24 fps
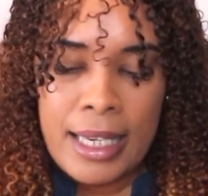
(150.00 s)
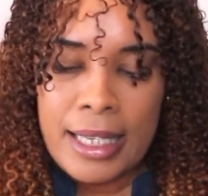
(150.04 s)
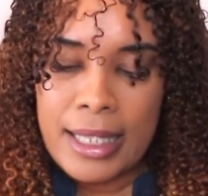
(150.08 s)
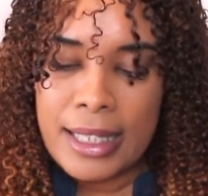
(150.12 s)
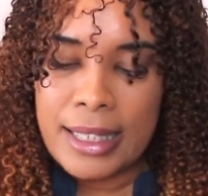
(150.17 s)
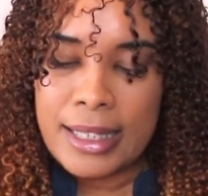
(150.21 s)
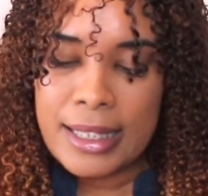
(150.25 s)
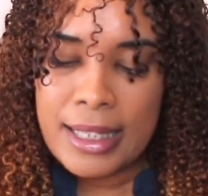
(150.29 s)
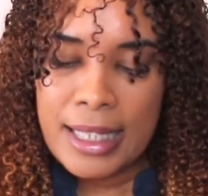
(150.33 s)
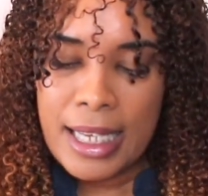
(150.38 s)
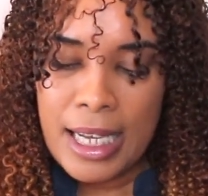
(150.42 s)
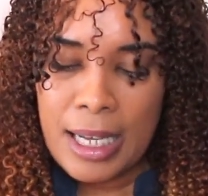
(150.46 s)

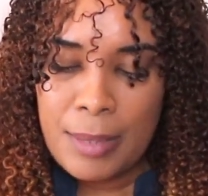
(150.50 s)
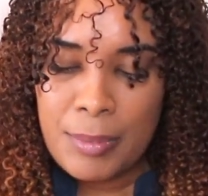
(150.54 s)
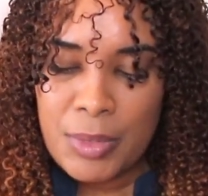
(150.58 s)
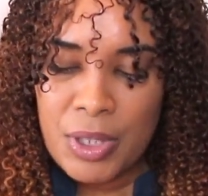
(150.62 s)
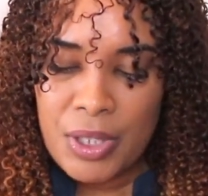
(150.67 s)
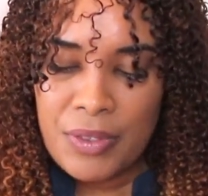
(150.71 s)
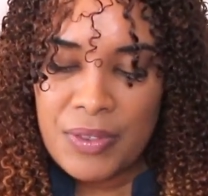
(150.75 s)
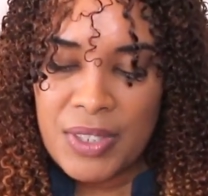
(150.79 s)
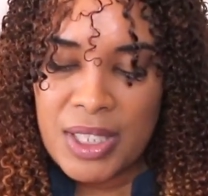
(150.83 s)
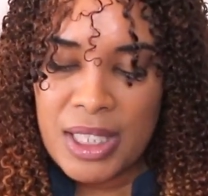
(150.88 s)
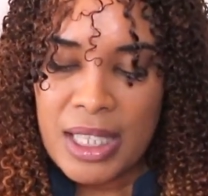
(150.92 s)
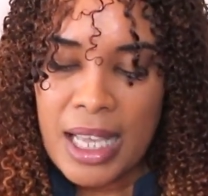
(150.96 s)
In terms
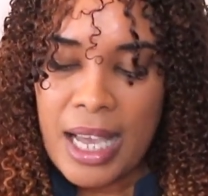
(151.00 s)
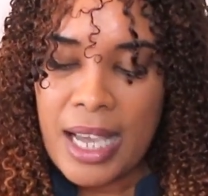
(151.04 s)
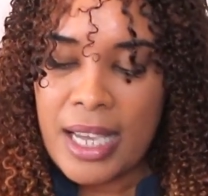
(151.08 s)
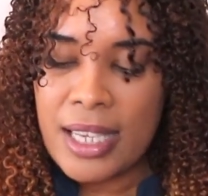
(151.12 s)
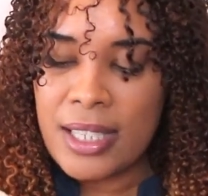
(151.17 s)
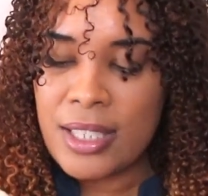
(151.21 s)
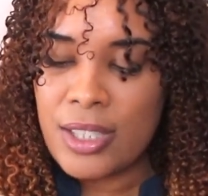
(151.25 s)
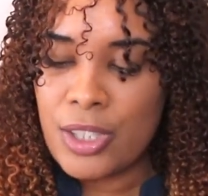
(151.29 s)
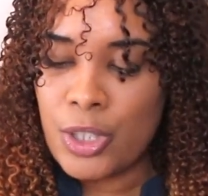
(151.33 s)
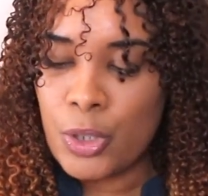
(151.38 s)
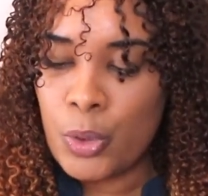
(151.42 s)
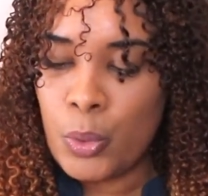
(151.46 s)
of
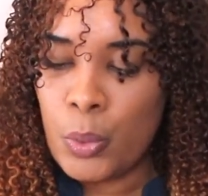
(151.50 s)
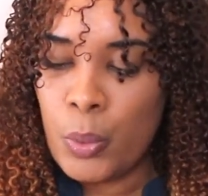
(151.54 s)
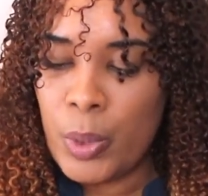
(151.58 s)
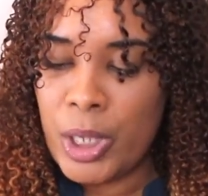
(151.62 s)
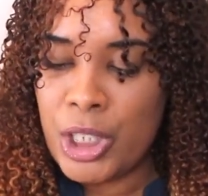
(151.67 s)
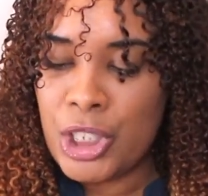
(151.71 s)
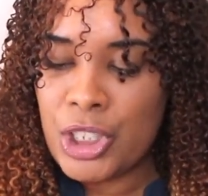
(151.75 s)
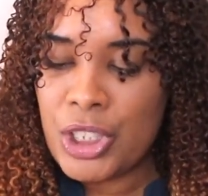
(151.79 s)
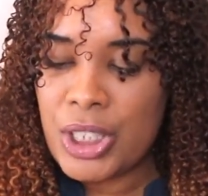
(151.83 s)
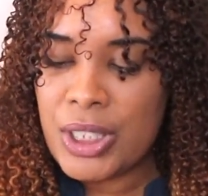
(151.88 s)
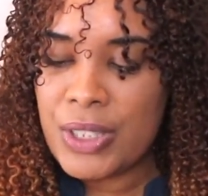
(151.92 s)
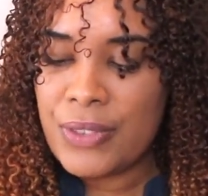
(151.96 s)
size, the
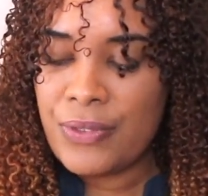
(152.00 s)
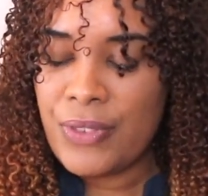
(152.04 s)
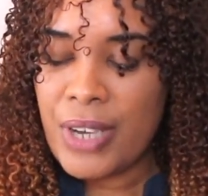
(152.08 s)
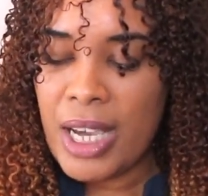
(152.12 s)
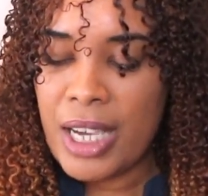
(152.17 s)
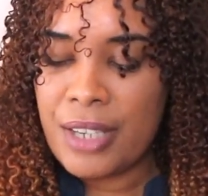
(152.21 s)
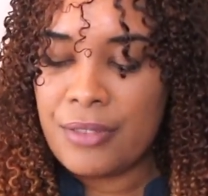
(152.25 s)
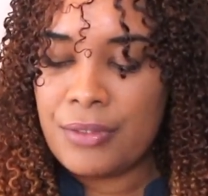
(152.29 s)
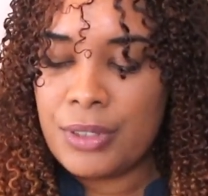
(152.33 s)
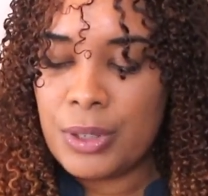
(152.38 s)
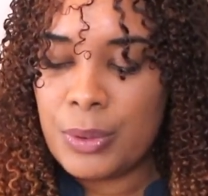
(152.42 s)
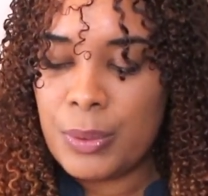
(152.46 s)
Quench is
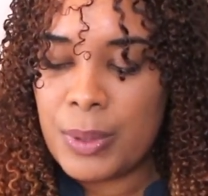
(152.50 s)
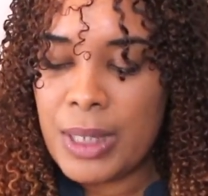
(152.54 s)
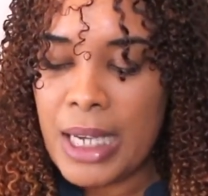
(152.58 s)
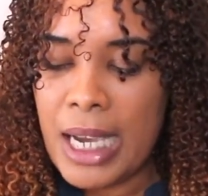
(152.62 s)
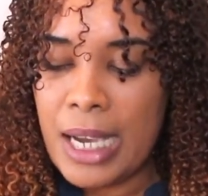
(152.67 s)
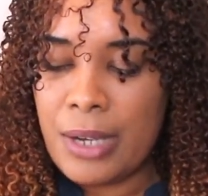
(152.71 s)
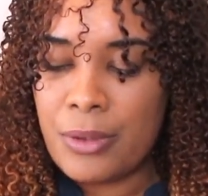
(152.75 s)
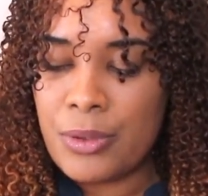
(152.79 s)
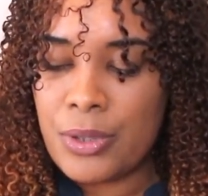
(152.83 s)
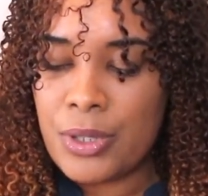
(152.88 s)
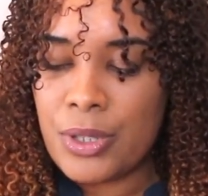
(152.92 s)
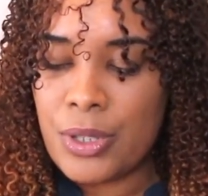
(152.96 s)
5 fluid
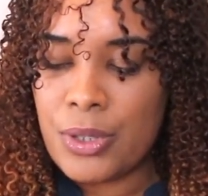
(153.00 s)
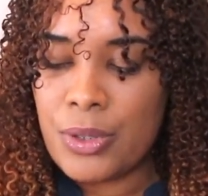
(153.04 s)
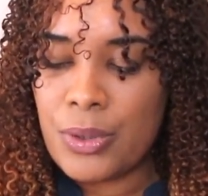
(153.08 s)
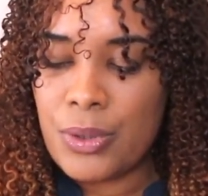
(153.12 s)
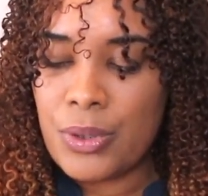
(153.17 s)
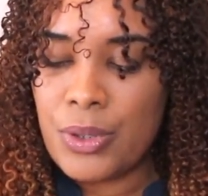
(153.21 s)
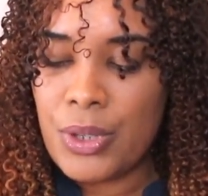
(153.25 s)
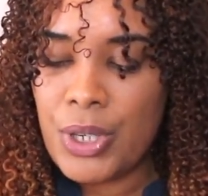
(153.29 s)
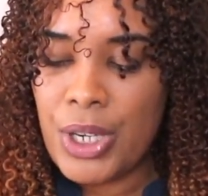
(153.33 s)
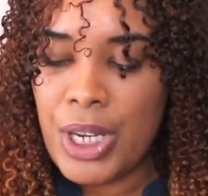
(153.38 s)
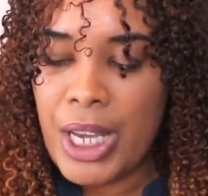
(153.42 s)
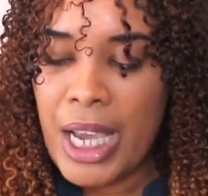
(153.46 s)
ounces or
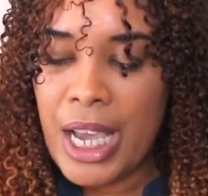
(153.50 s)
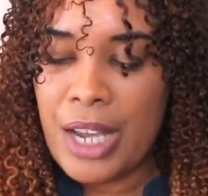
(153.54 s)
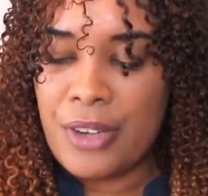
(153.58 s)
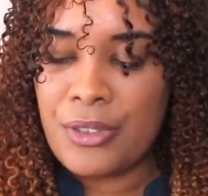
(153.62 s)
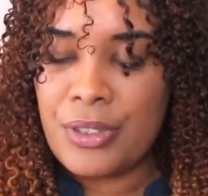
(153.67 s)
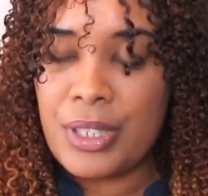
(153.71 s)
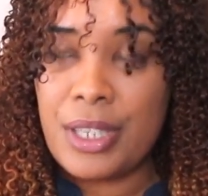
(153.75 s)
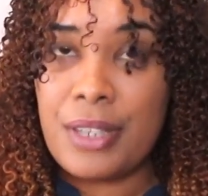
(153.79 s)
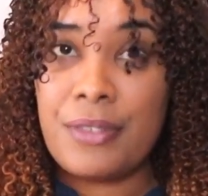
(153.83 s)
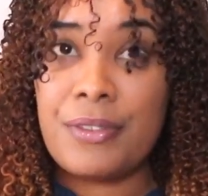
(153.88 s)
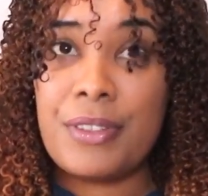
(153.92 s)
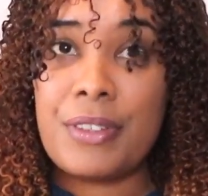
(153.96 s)

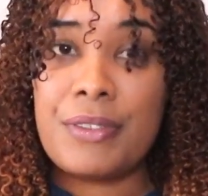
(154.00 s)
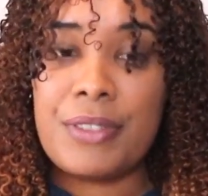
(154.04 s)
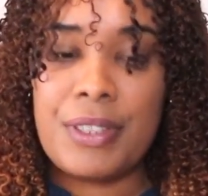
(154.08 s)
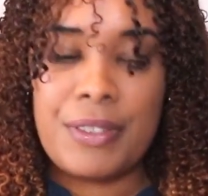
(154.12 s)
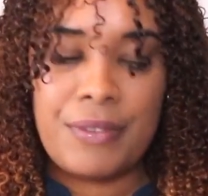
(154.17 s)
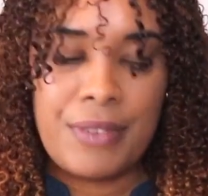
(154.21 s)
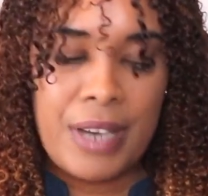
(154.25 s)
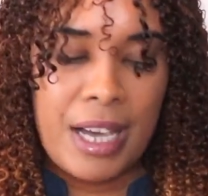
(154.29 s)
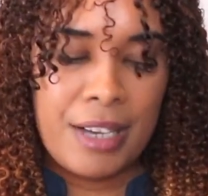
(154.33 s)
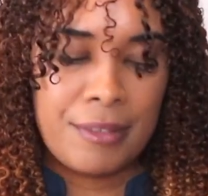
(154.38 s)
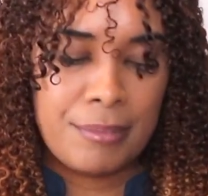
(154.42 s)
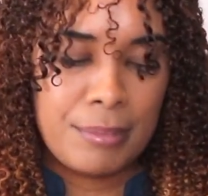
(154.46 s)

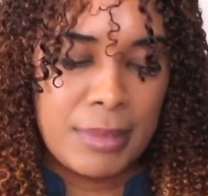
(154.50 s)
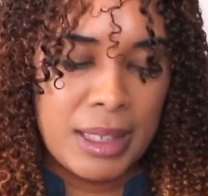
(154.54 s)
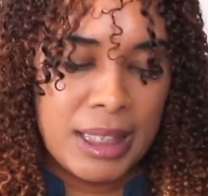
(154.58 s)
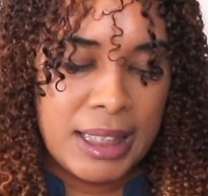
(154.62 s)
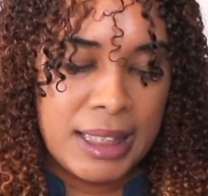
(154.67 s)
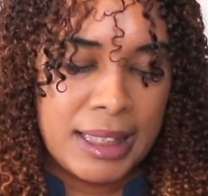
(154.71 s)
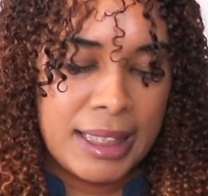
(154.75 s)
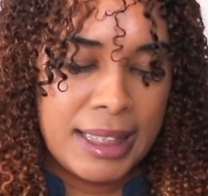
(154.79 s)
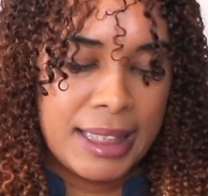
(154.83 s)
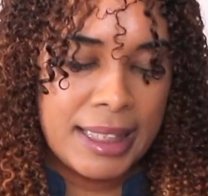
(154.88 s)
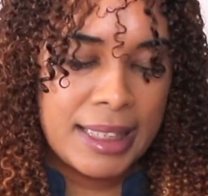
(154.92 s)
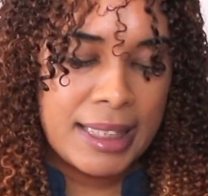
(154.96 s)
355
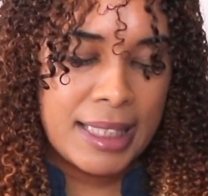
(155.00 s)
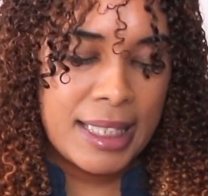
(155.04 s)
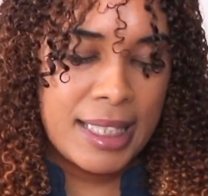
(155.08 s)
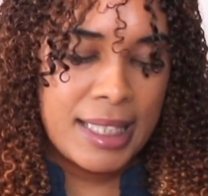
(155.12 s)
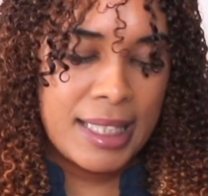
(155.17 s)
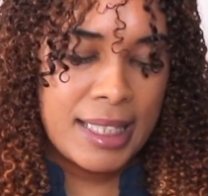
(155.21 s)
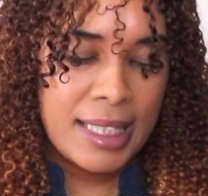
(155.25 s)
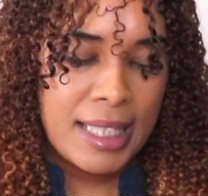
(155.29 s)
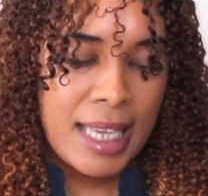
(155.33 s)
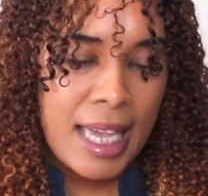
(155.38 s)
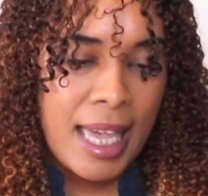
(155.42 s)
milliliters,